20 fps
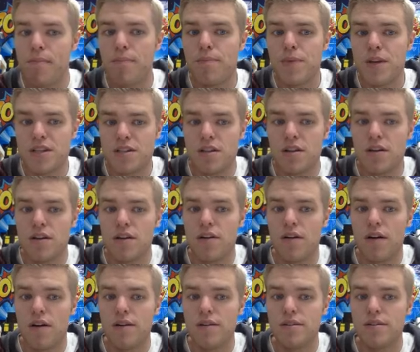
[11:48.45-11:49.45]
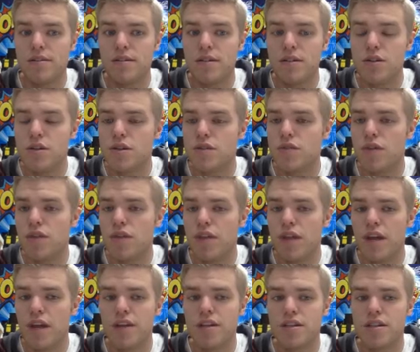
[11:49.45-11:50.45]
that's another useful
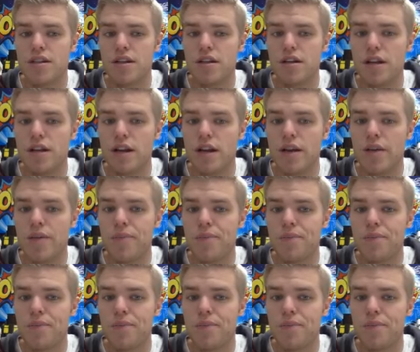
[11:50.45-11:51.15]
thing, just to click,